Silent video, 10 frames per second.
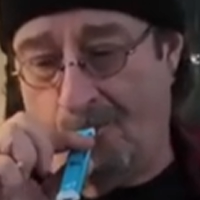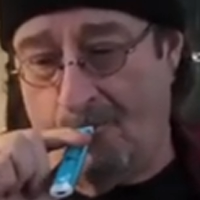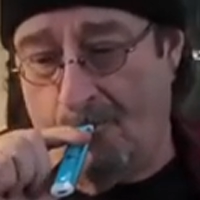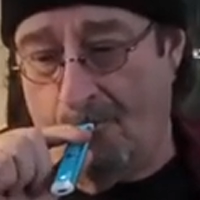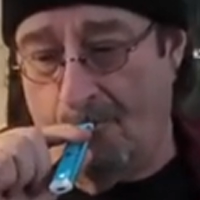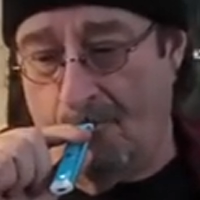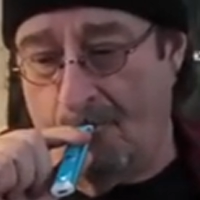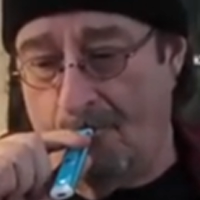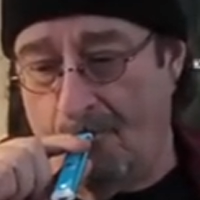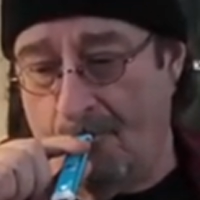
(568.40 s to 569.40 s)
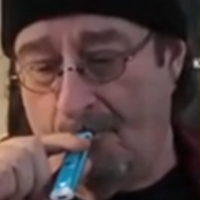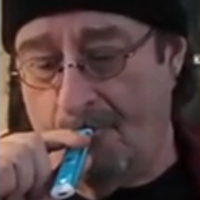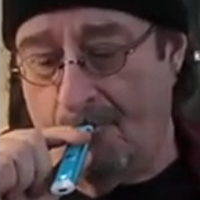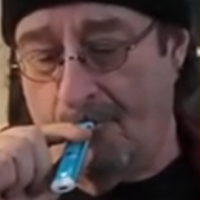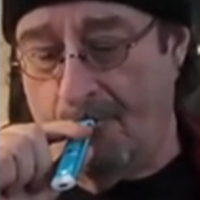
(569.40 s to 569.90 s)

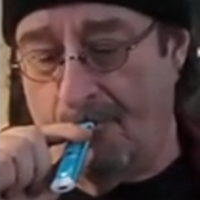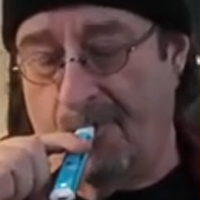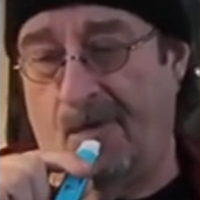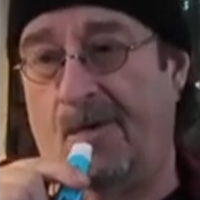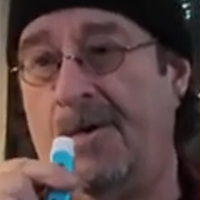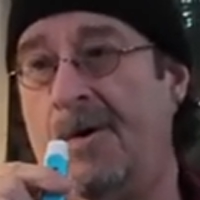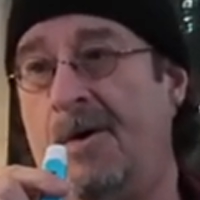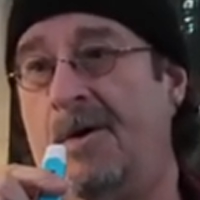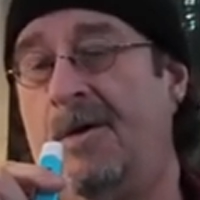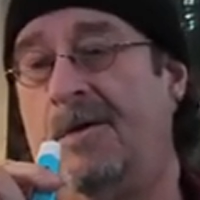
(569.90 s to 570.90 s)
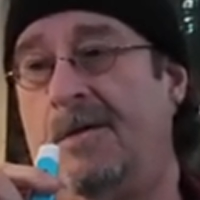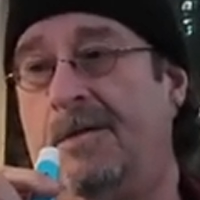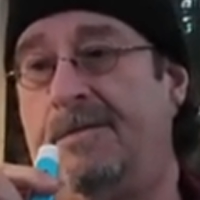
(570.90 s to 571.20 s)
Nothing is said.